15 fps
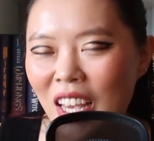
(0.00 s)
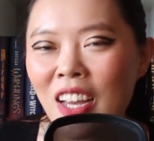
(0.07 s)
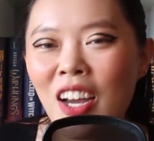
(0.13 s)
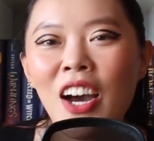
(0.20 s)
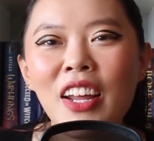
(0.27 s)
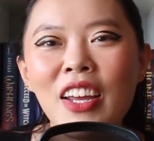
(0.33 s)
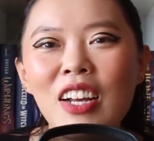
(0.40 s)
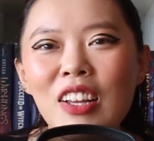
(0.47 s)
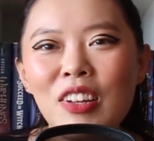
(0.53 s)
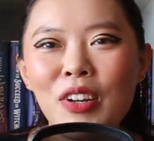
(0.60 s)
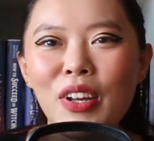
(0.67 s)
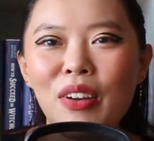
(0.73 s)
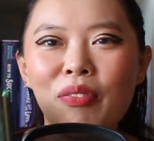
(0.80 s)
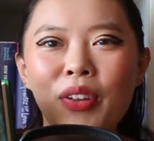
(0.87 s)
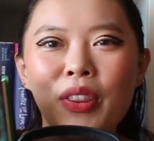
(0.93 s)
gotta
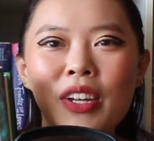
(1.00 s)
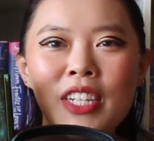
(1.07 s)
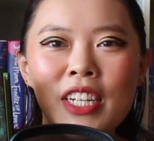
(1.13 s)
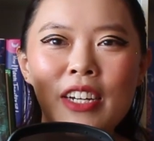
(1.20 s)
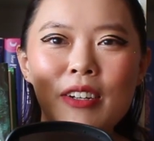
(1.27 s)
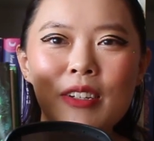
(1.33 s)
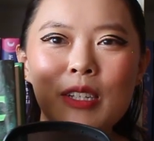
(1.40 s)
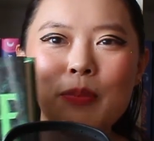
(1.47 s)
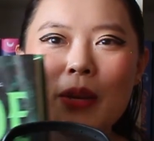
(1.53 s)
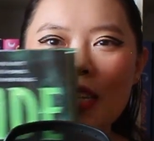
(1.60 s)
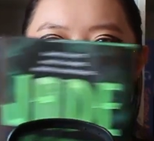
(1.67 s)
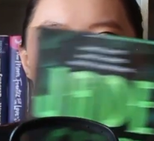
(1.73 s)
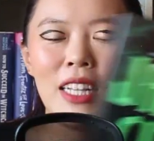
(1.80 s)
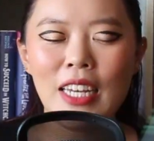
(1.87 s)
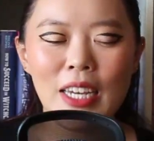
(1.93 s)
include it for the tears,
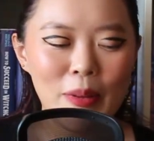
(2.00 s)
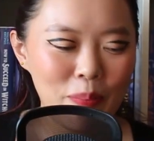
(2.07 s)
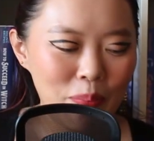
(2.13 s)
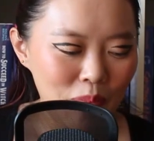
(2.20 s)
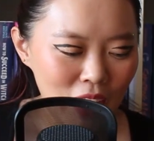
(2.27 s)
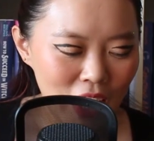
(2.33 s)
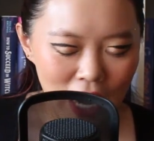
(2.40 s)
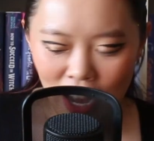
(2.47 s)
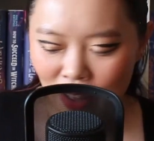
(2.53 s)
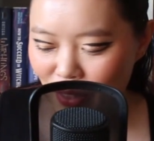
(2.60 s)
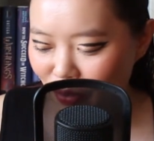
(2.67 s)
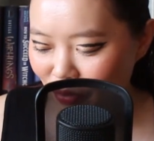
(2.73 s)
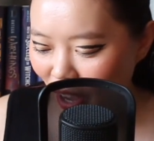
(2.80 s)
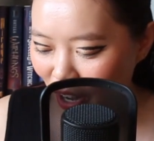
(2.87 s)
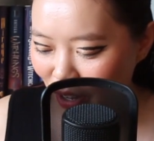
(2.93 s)
basically. And
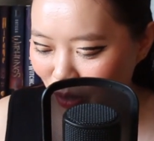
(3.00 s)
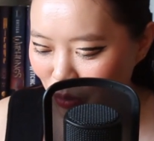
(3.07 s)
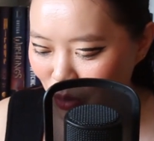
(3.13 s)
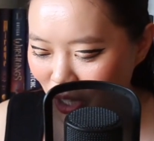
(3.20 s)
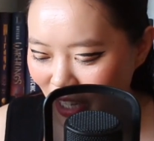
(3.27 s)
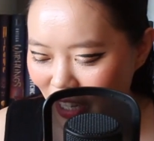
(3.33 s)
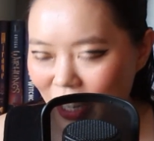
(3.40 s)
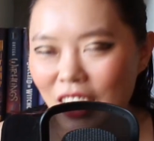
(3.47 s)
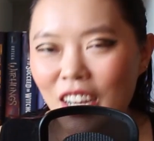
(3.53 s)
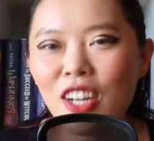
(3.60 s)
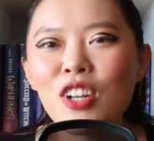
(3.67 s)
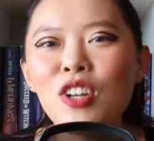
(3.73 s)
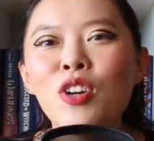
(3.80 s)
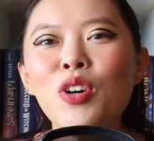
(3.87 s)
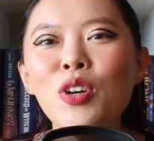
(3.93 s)
the final one,
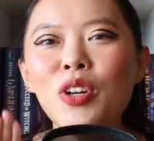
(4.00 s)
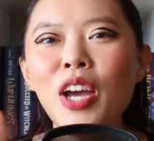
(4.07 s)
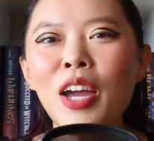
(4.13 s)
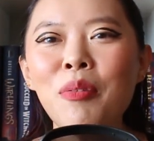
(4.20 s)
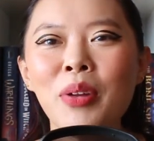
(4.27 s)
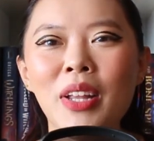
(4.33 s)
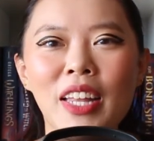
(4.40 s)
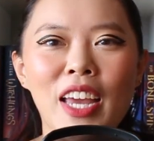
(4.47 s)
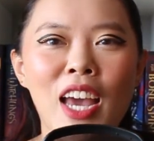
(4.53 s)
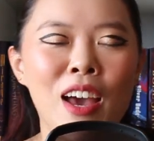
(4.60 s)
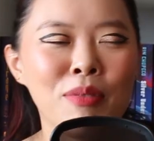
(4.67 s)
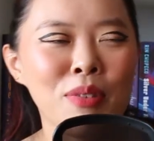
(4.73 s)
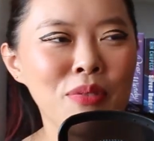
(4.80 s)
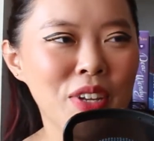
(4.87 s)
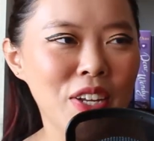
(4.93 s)
could I really
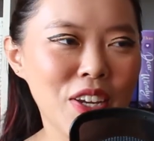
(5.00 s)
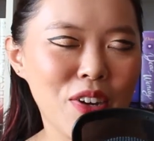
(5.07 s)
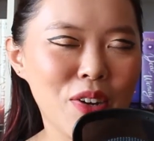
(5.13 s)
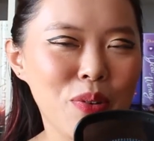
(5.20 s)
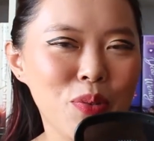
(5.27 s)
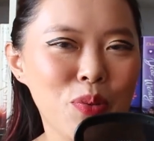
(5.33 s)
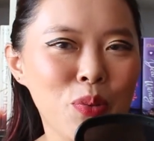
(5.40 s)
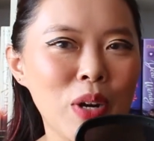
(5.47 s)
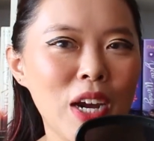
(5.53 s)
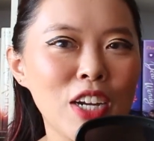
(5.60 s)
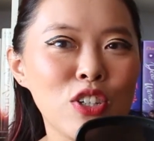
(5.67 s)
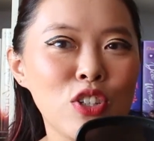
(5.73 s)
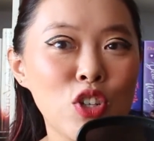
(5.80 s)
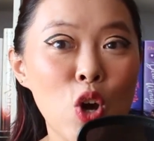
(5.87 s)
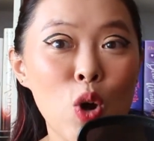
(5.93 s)
have a video where I
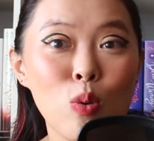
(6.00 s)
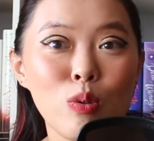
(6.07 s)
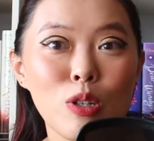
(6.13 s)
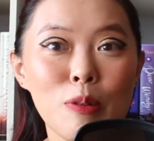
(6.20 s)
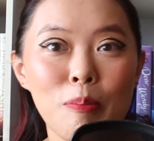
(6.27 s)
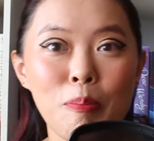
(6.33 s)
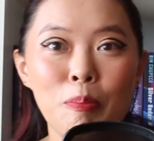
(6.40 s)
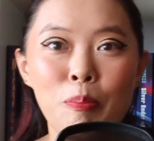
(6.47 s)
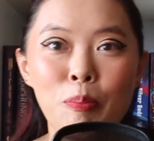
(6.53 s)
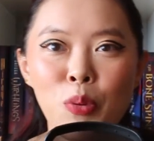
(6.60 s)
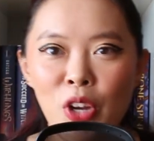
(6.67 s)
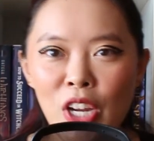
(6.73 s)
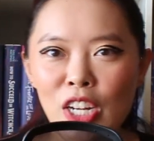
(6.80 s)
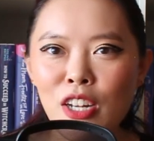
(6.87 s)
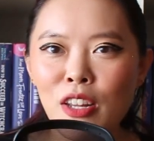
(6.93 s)
don't
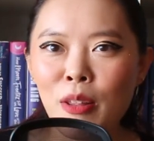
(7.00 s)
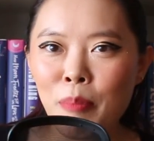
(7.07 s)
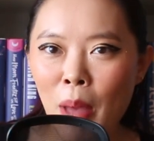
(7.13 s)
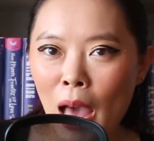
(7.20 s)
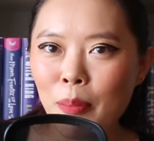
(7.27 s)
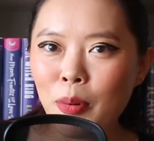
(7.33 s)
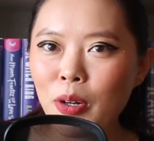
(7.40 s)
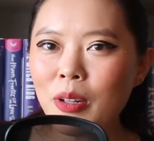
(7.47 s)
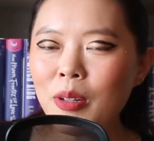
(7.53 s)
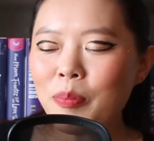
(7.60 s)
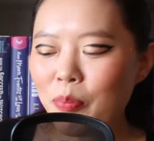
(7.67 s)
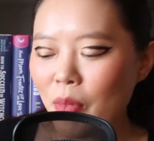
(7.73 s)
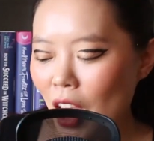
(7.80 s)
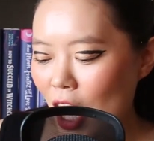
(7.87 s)
preach the Babel?